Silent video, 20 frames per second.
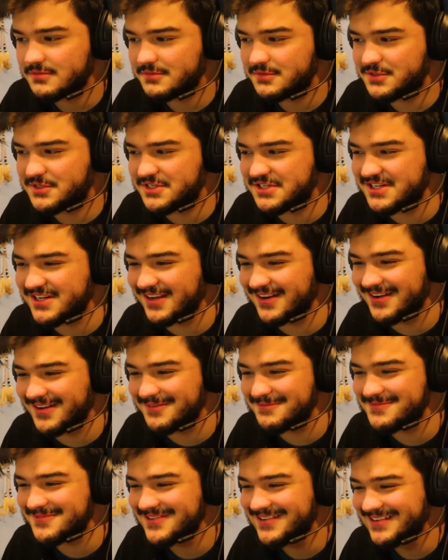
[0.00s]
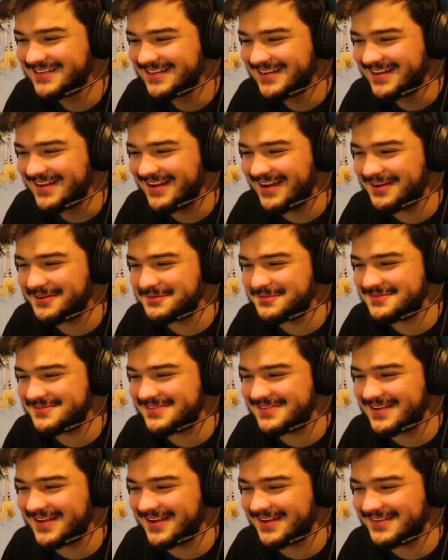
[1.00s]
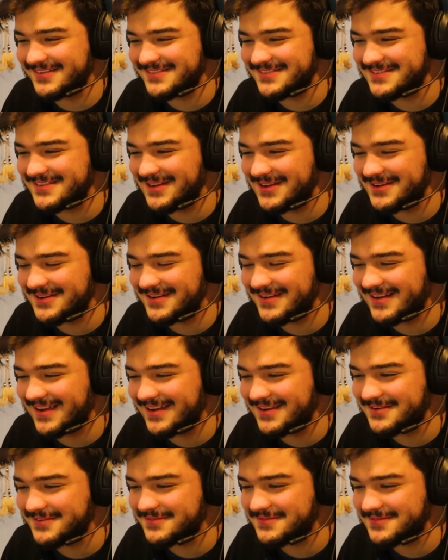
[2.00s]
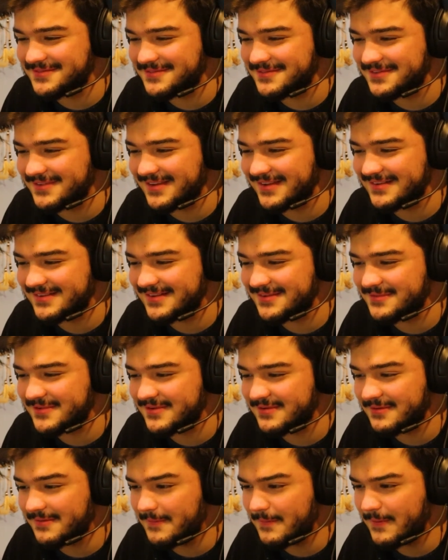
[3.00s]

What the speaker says: Shut up. I did it. God damn it.